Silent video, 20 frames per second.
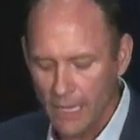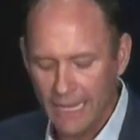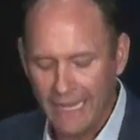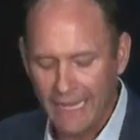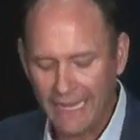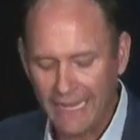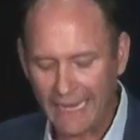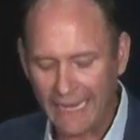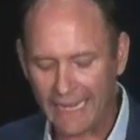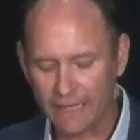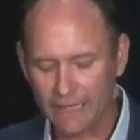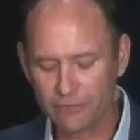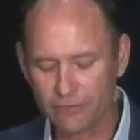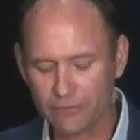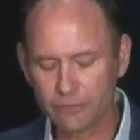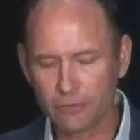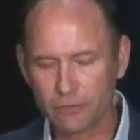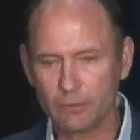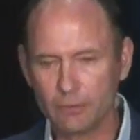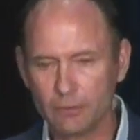And
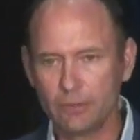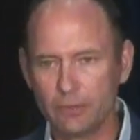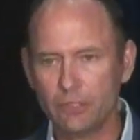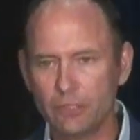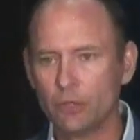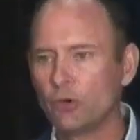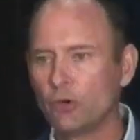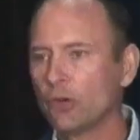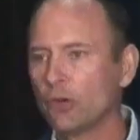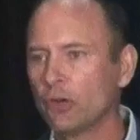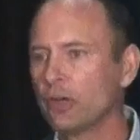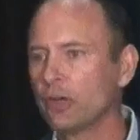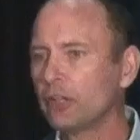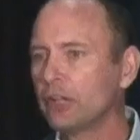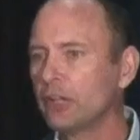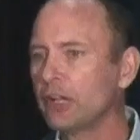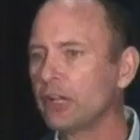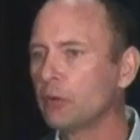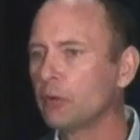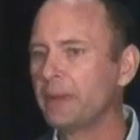you'll learn a
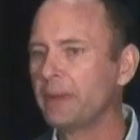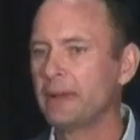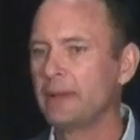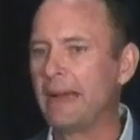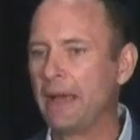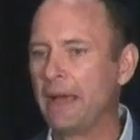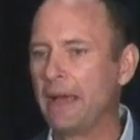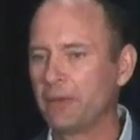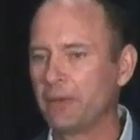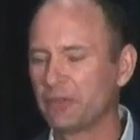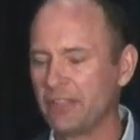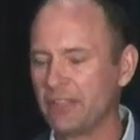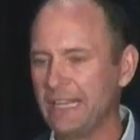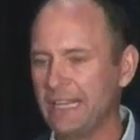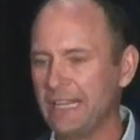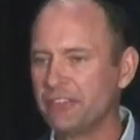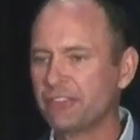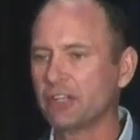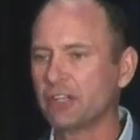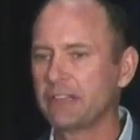little bit about, there was an
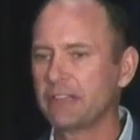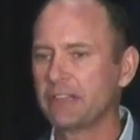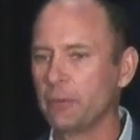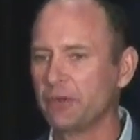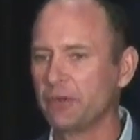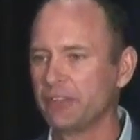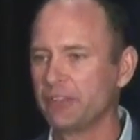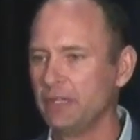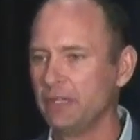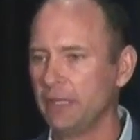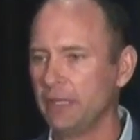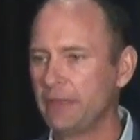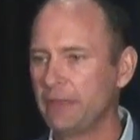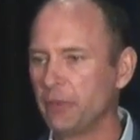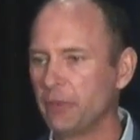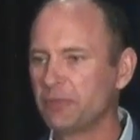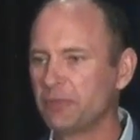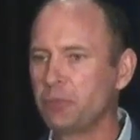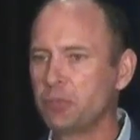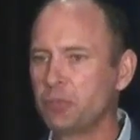insert that
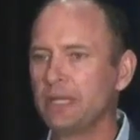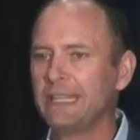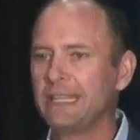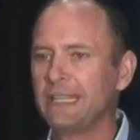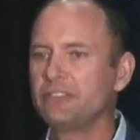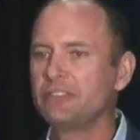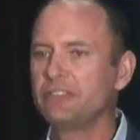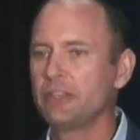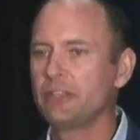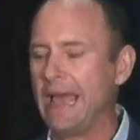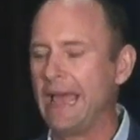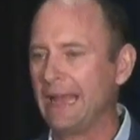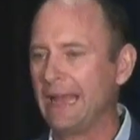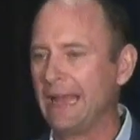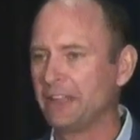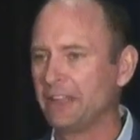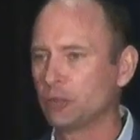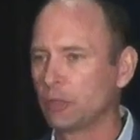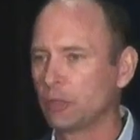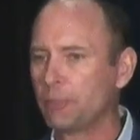was put into that
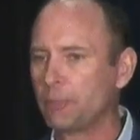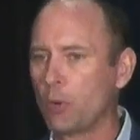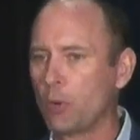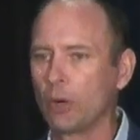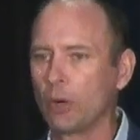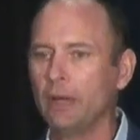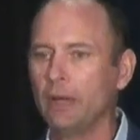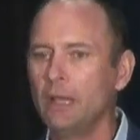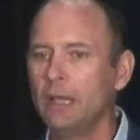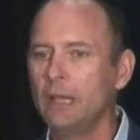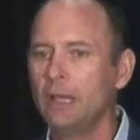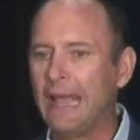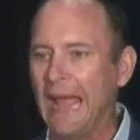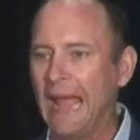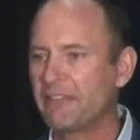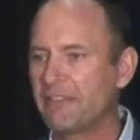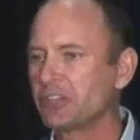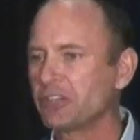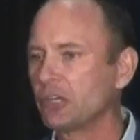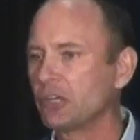annual report
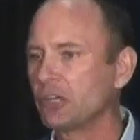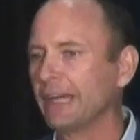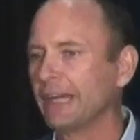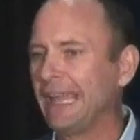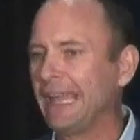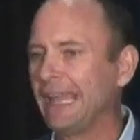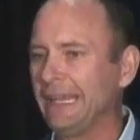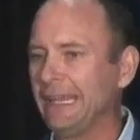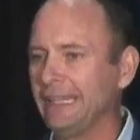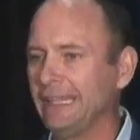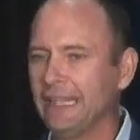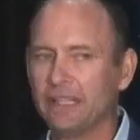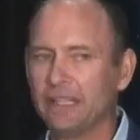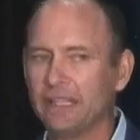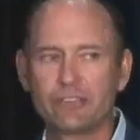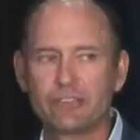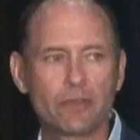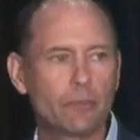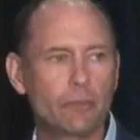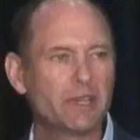after Hurricane Ian
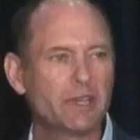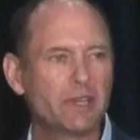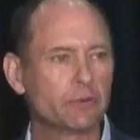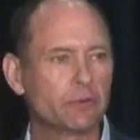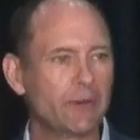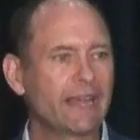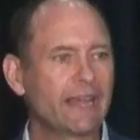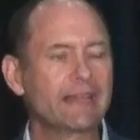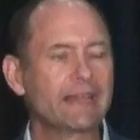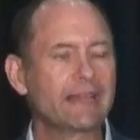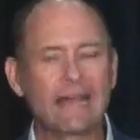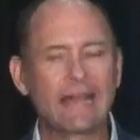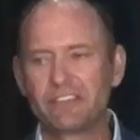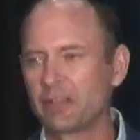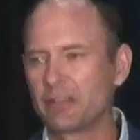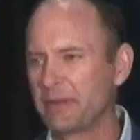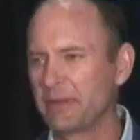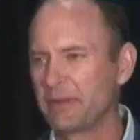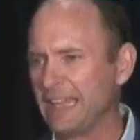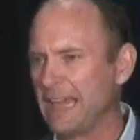so that we could recognize
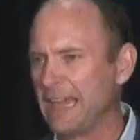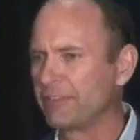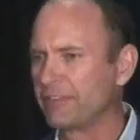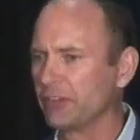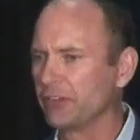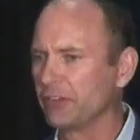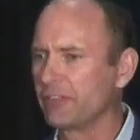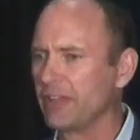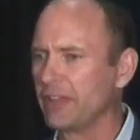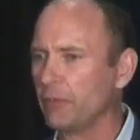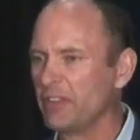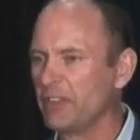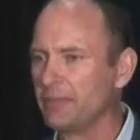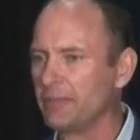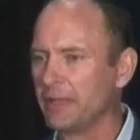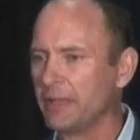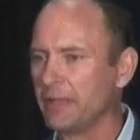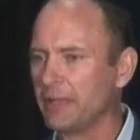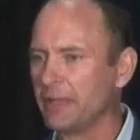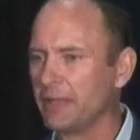some of the efforts that we've
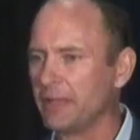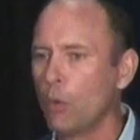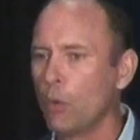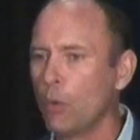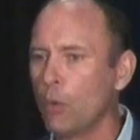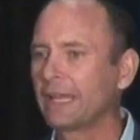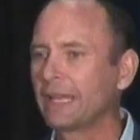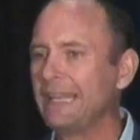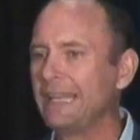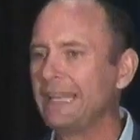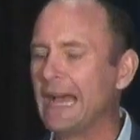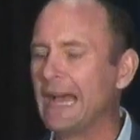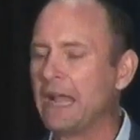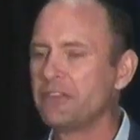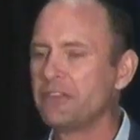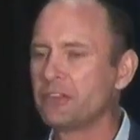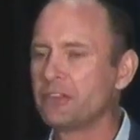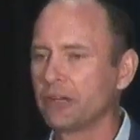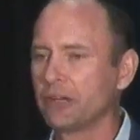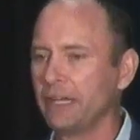been working on
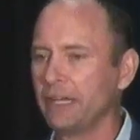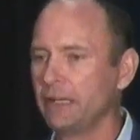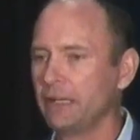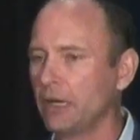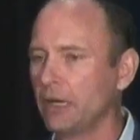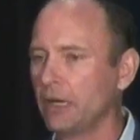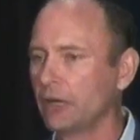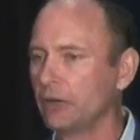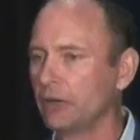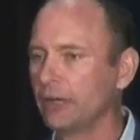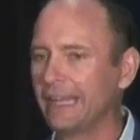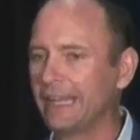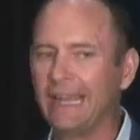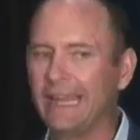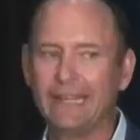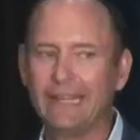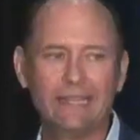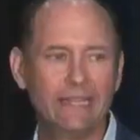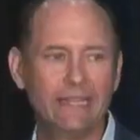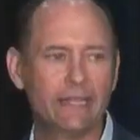during
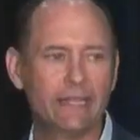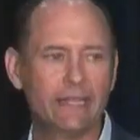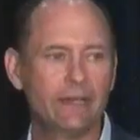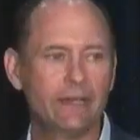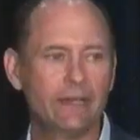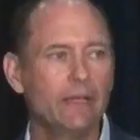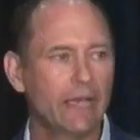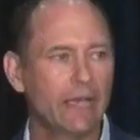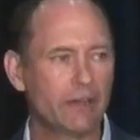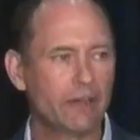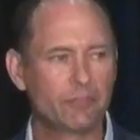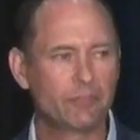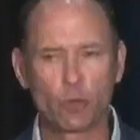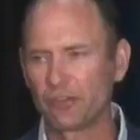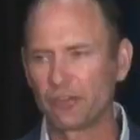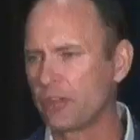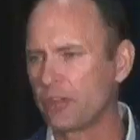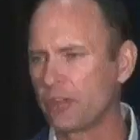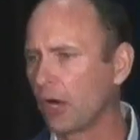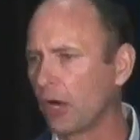Hurricane Ian and, of
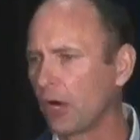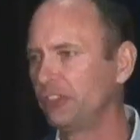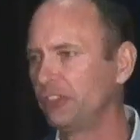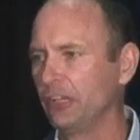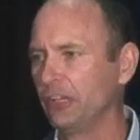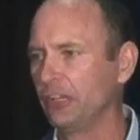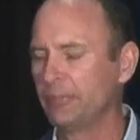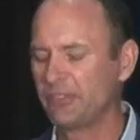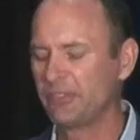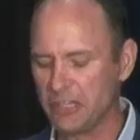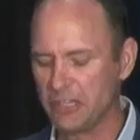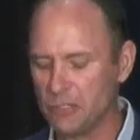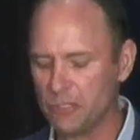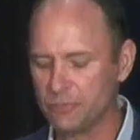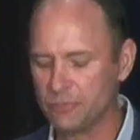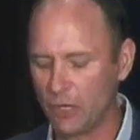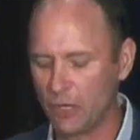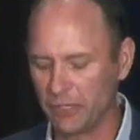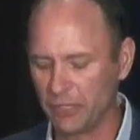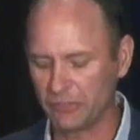course, the hardships that you've
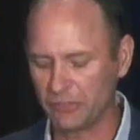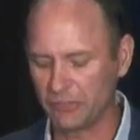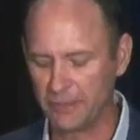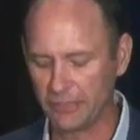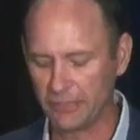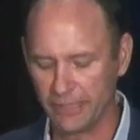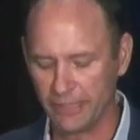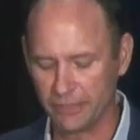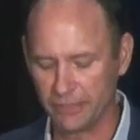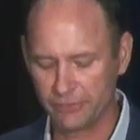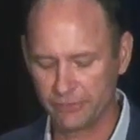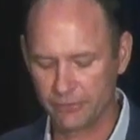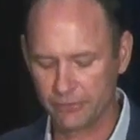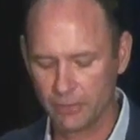all experienced.